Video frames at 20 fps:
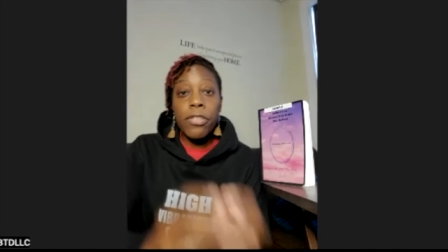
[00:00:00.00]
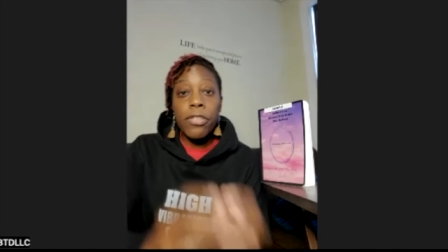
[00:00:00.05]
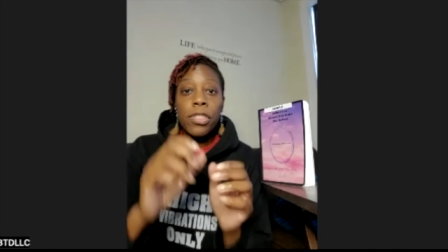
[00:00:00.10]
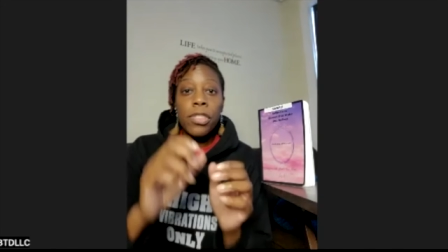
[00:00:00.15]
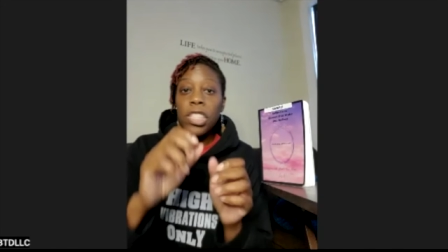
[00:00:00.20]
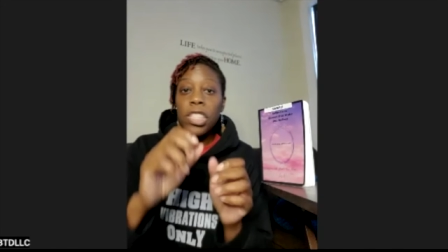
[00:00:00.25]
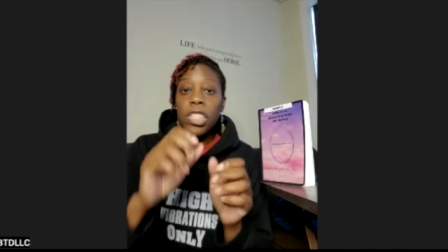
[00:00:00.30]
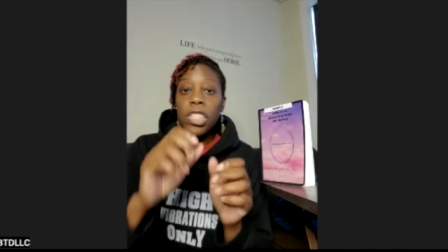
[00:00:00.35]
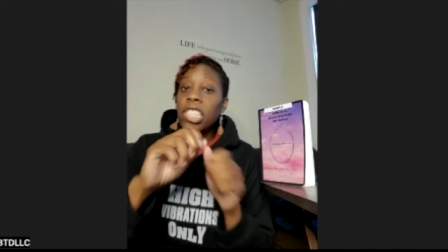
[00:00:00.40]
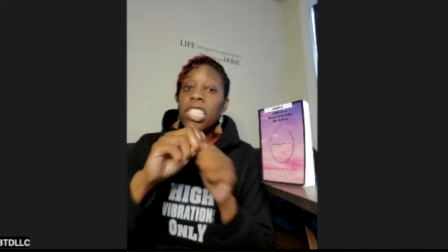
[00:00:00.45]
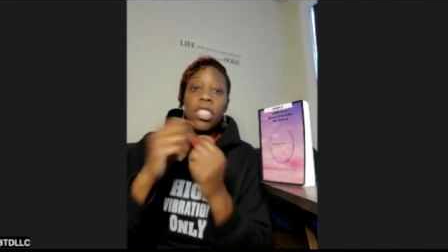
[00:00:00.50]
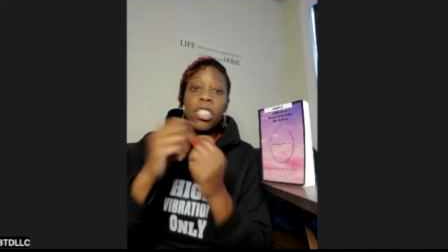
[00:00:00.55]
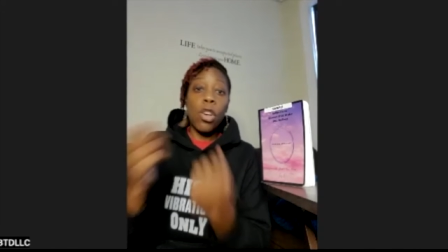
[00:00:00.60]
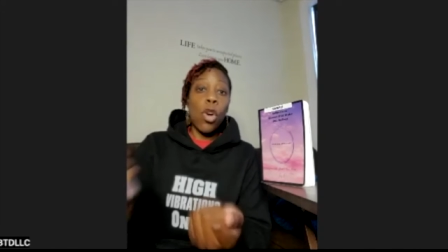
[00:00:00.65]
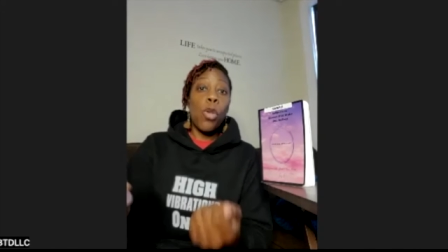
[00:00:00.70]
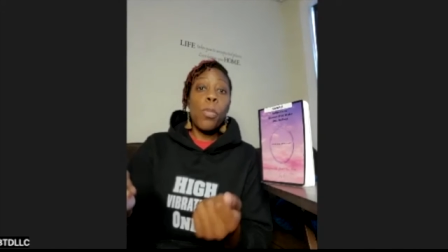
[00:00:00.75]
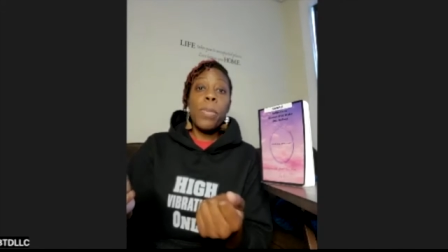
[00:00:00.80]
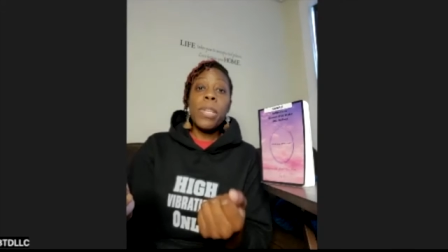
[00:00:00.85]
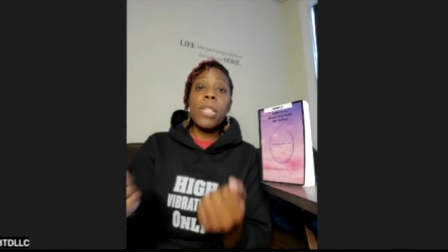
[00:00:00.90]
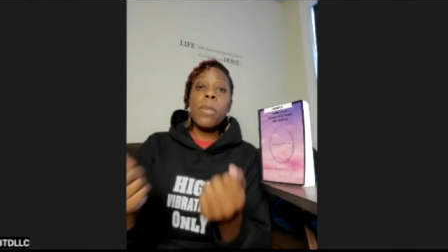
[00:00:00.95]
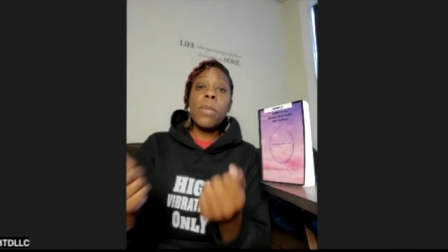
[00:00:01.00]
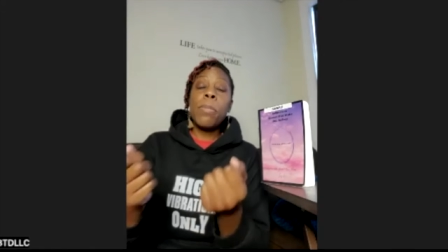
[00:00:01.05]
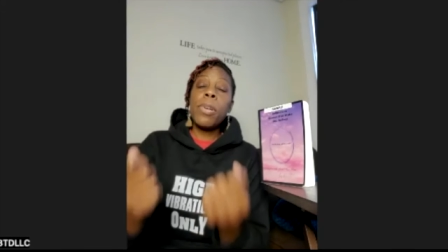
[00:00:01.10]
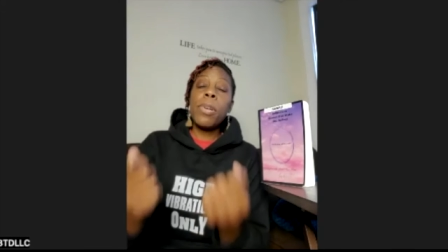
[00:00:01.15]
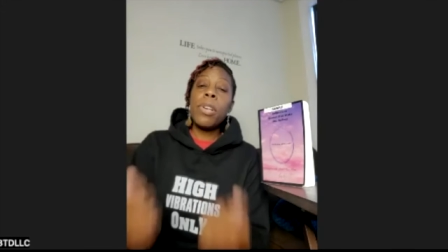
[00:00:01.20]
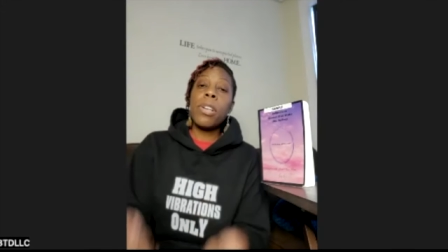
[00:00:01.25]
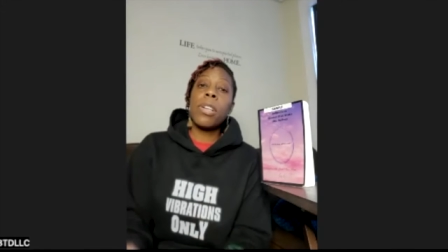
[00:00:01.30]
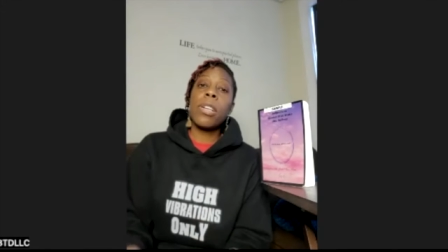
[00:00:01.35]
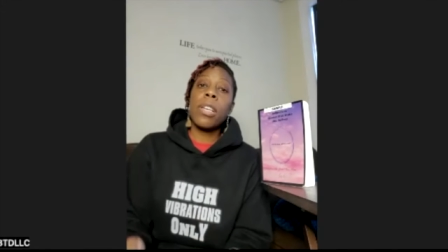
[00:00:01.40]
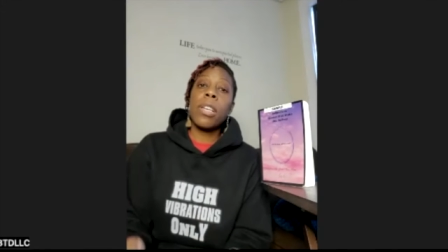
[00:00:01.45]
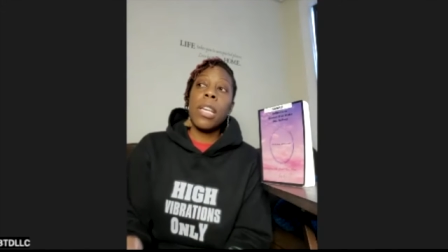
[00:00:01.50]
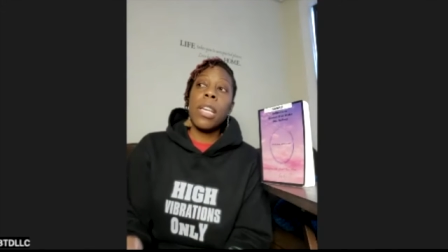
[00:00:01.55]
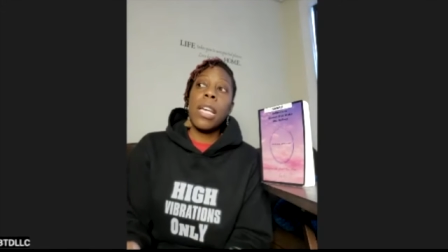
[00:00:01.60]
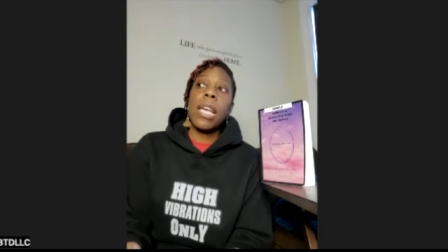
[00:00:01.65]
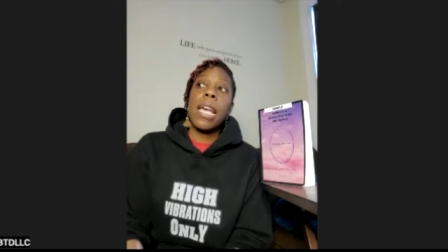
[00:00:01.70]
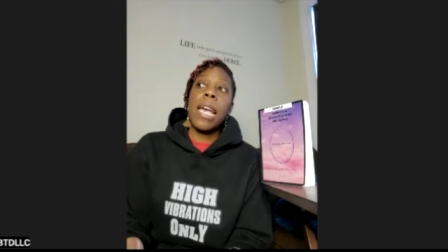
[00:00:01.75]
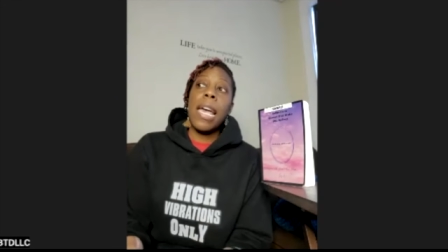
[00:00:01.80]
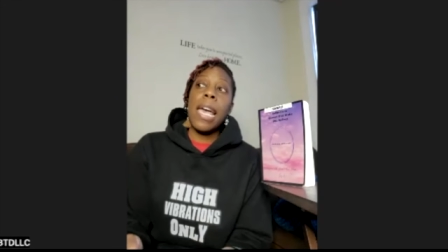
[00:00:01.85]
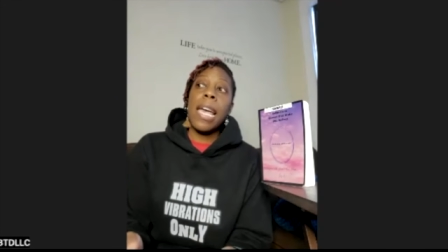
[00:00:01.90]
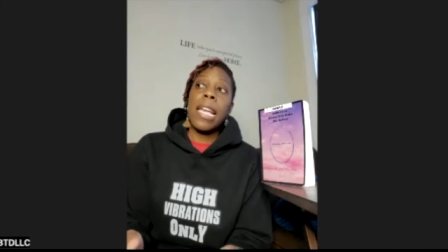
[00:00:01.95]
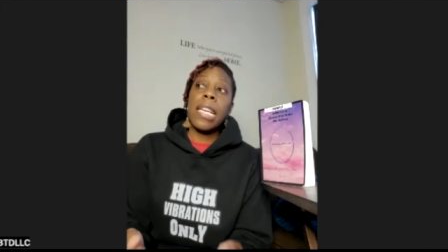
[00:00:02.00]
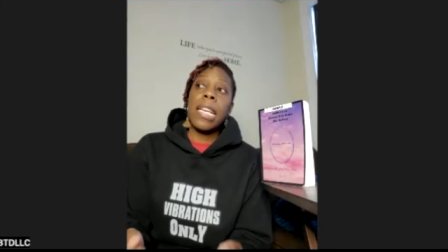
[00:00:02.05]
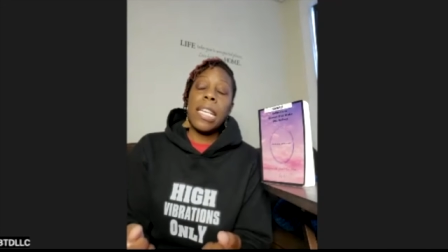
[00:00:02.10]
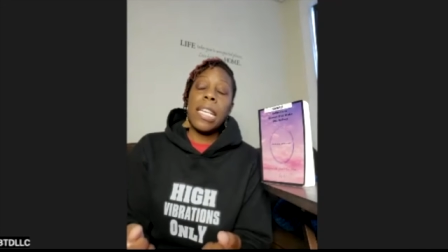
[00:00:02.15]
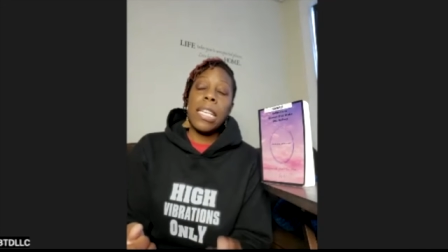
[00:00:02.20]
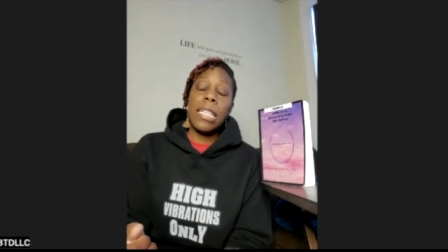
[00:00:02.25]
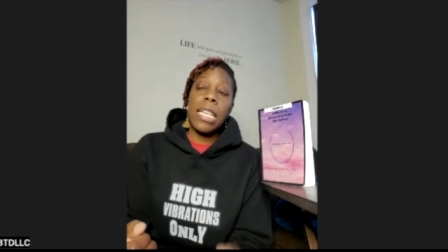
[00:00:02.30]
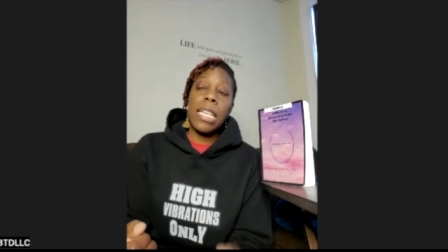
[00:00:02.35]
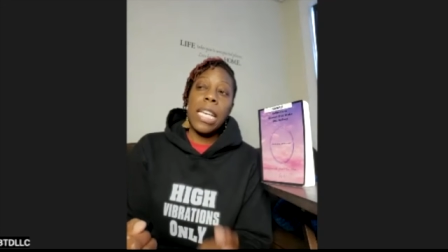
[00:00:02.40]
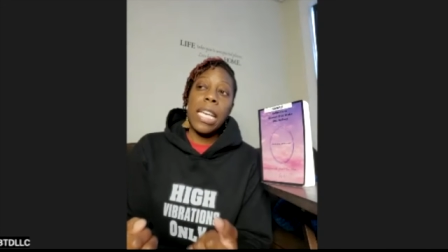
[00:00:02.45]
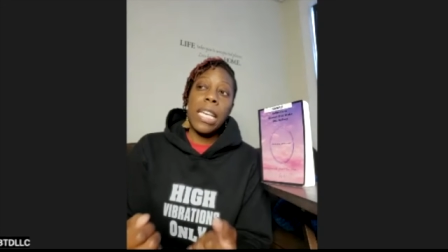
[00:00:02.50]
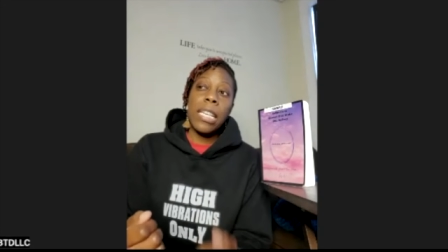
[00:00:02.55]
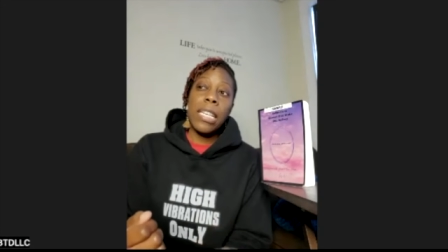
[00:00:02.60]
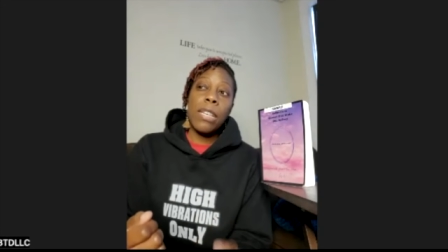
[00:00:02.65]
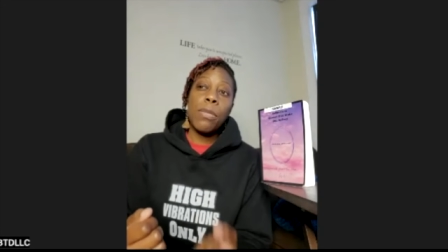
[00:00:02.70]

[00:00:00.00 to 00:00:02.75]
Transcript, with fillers: she just opened the book, and it hit.